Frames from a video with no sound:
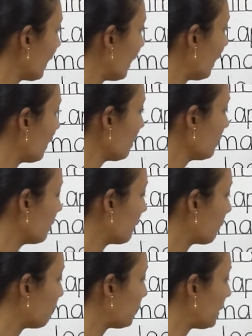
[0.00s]
L
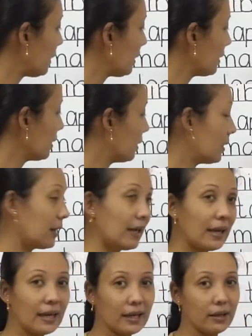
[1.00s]
B
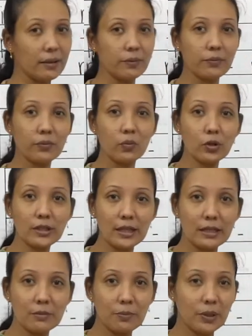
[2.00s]
A. What
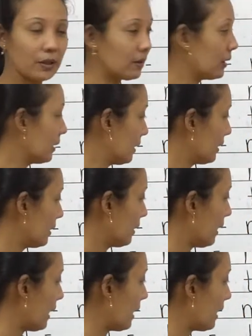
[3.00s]
can it be?
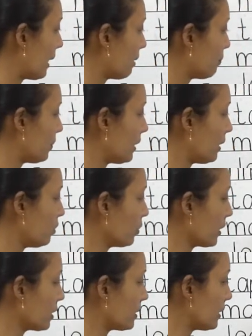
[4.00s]
L L B A. You
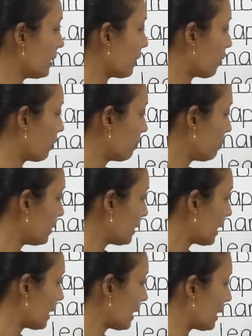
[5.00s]
can see now.
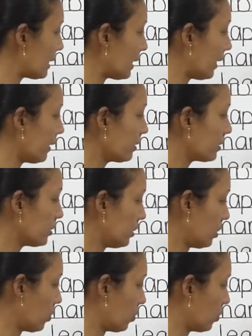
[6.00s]
B L L A?
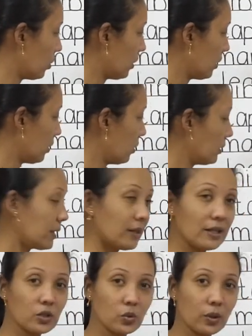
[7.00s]
No. The
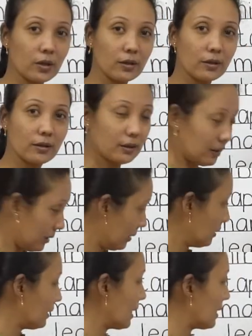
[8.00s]
next one.
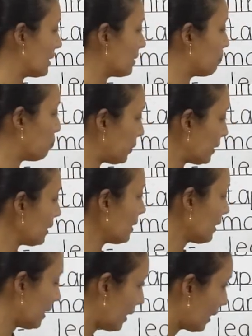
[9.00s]
Yes,
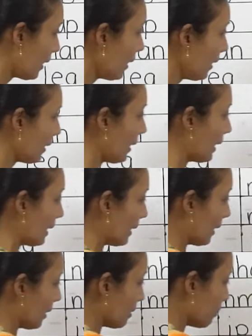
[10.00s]
B A L L.